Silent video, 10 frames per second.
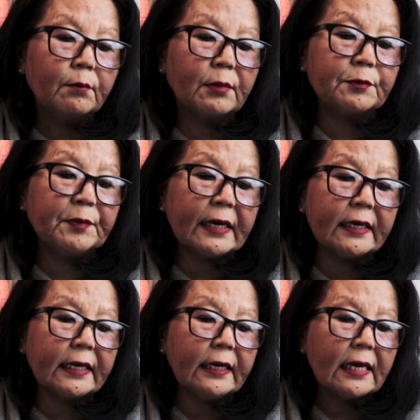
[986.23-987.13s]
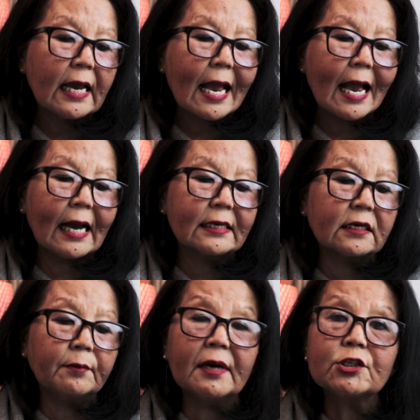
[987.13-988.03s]
but merely at
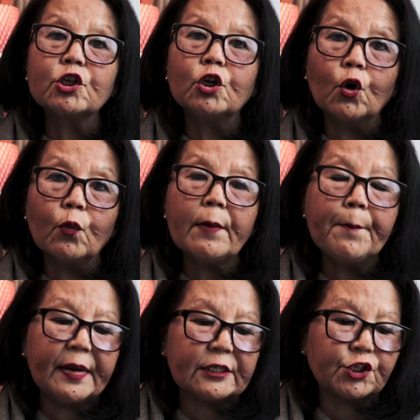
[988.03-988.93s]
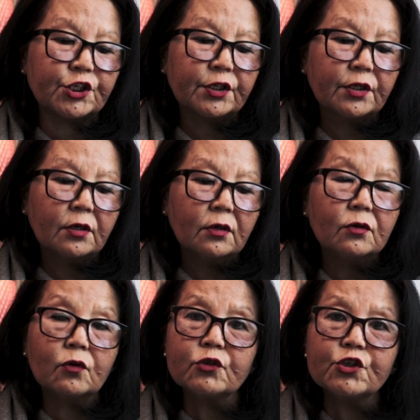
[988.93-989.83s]
a much lower pitch.
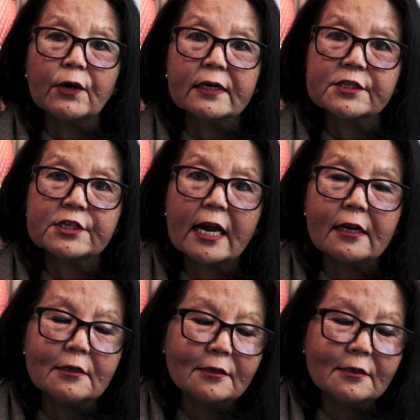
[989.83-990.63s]
Don't you understand?